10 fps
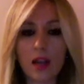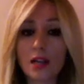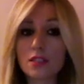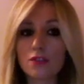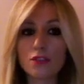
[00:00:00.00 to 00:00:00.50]

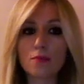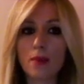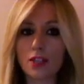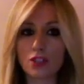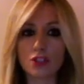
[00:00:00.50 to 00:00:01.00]
As
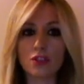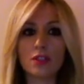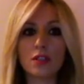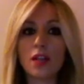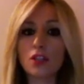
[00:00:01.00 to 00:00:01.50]

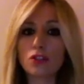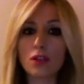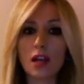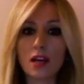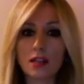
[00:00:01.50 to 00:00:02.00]
aforementioned,
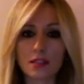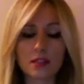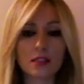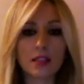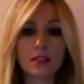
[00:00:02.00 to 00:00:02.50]
natural
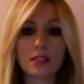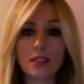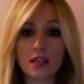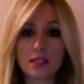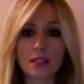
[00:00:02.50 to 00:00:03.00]
hazards and
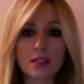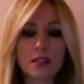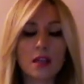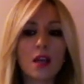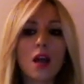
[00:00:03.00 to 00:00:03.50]

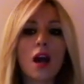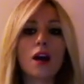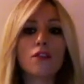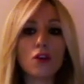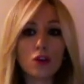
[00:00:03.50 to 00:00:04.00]
disasters
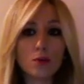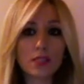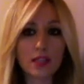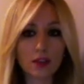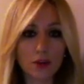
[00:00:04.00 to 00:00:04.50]
have
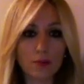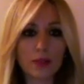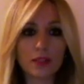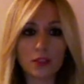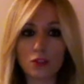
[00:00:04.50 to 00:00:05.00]
always
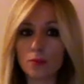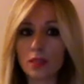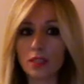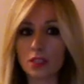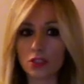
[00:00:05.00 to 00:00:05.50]
accompanied
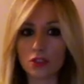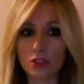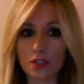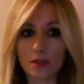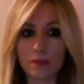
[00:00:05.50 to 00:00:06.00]
human
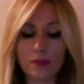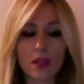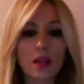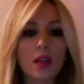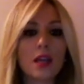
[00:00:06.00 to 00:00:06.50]
history.
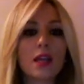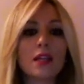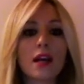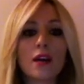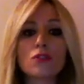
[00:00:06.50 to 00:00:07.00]

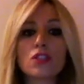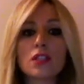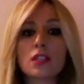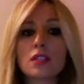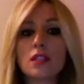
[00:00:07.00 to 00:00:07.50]
In around
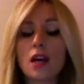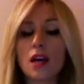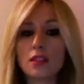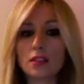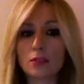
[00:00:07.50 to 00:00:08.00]

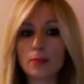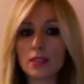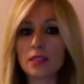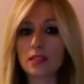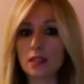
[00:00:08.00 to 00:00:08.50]
1600
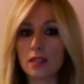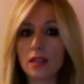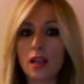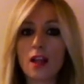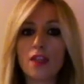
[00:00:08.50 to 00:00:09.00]

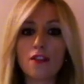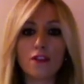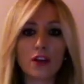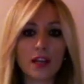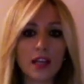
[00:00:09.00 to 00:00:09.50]
BC, the
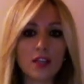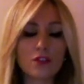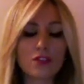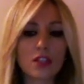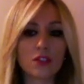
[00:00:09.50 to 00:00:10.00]
volcano
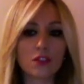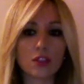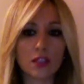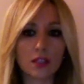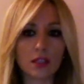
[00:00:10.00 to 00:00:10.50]
of
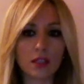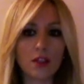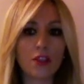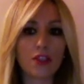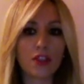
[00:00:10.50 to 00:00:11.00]
Santorini,
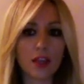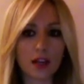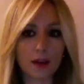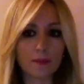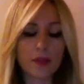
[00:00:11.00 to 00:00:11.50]

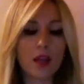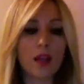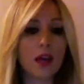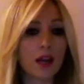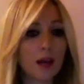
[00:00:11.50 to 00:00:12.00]
Thera,
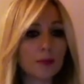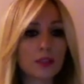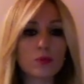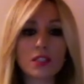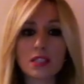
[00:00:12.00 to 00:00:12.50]

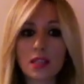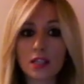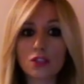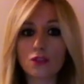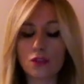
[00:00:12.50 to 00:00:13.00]
erupted with
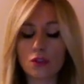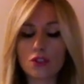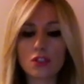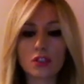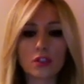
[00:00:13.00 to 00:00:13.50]
such
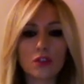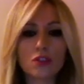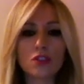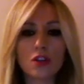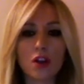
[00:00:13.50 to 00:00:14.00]
force that
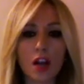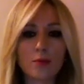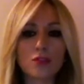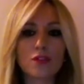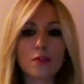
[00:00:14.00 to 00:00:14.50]
caused the
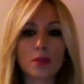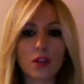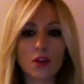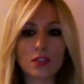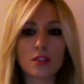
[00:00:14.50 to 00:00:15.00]
collapse of the
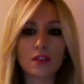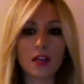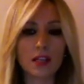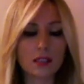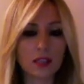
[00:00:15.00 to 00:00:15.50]
Minoan
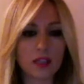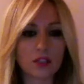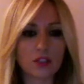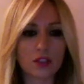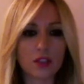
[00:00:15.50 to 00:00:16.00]

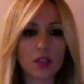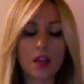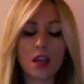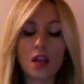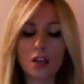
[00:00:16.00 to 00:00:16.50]
civilization.
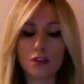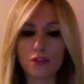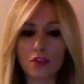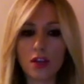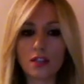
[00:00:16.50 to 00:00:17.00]
In
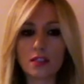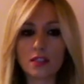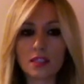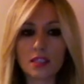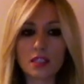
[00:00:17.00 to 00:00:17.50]

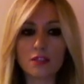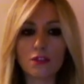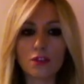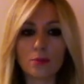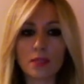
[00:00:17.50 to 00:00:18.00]

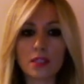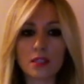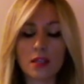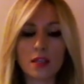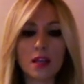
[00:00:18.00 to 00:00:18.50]
464
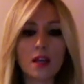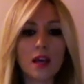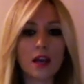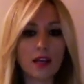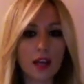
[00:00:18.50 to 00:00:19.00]
BC,
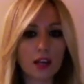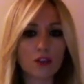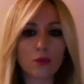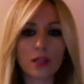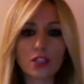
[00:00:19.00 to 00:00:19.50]
an
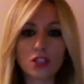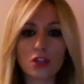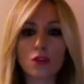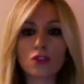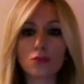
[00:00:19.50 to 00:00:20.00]
earthquake
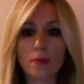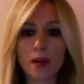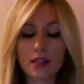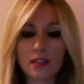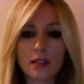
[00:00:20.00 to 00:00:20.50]
struck
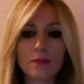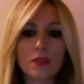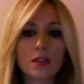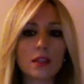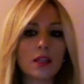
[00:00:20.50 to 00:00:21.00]
Sparta,
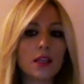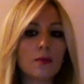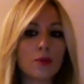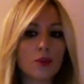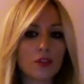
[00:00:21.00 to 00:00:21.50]

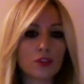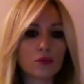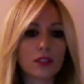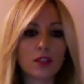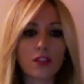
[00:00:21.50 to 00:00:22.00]
killing more than
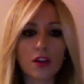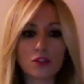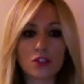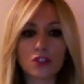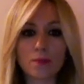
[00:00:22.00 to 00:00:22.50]

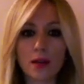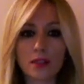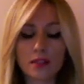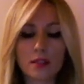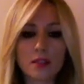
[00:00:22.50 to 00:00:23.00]
20,000
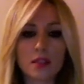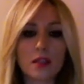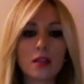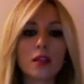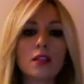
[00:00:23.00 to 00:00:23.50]
Spartans,
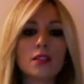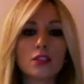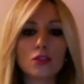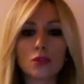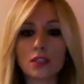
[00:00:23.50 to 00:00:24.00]

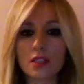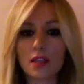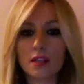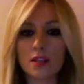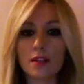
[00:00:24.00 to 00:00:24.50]
leading to
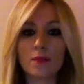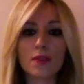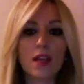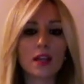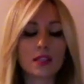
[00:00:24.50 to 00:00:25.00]
internal
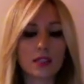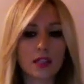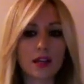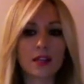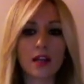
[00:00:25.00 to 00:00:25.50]
and
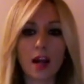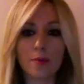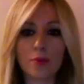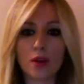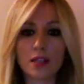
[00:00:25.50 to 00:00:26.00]
external
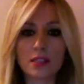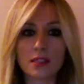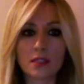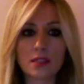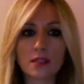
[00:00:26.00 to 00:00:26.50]

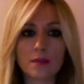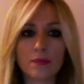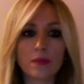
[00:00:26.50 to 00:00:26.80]
uprisings.